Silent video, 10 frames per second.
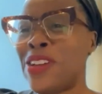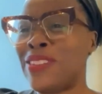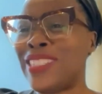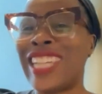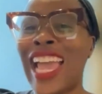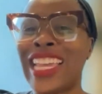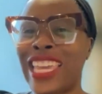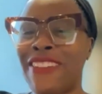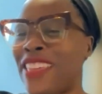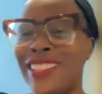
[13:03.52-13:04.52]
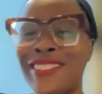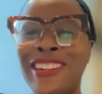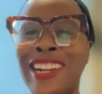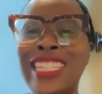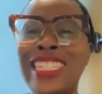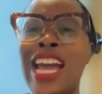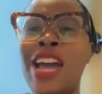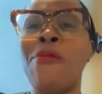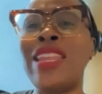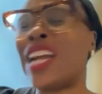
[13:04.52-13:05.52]
on to Jackie, if that's all right.
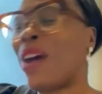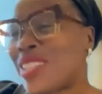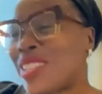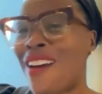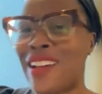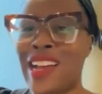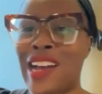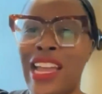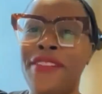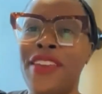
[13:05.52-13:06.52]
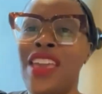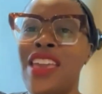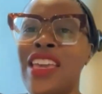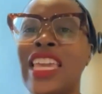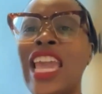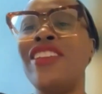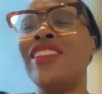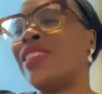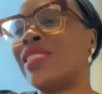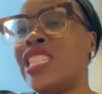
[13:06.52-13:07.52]
When it comes to Archive, can you
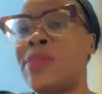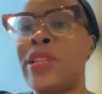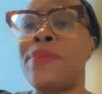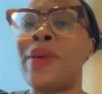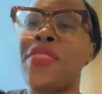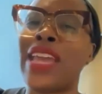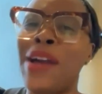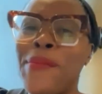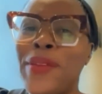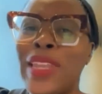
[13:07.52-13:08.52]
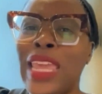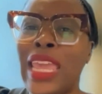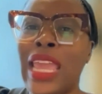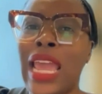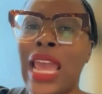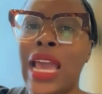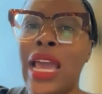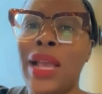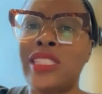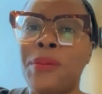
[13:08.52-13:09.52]
tell us a little bit about the company
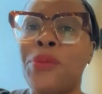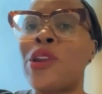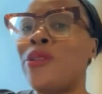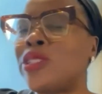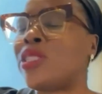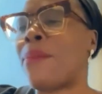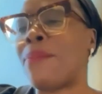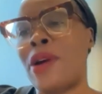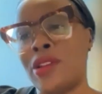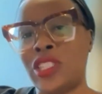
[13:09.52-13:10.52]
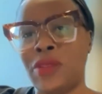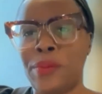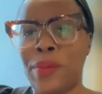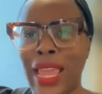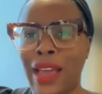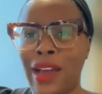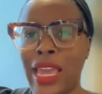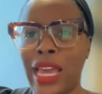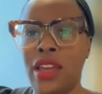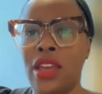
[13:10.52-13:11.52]
has approached that partnership with
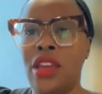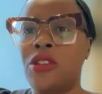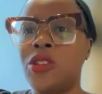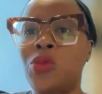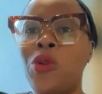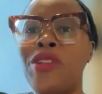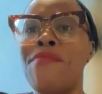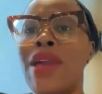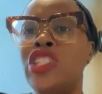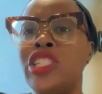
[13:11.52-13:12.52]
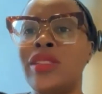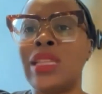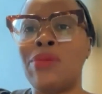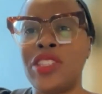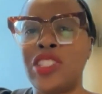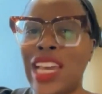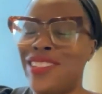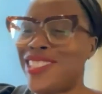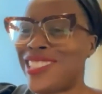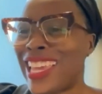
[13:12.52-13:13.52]
PANGAIA? Because Rory mentioned some of the
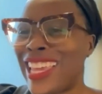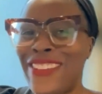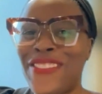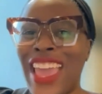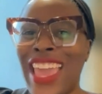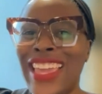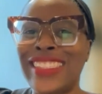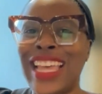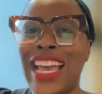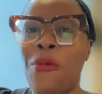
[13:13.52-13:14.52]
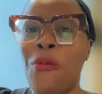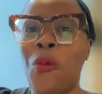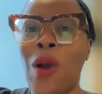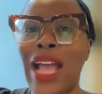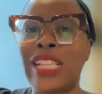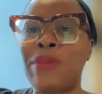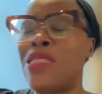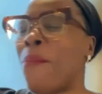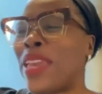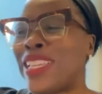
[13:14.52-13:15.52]
challenges that he faced. What has been the
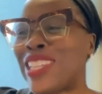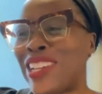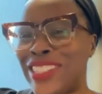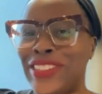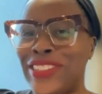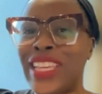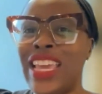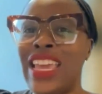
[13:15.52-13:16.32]
biggest hurdles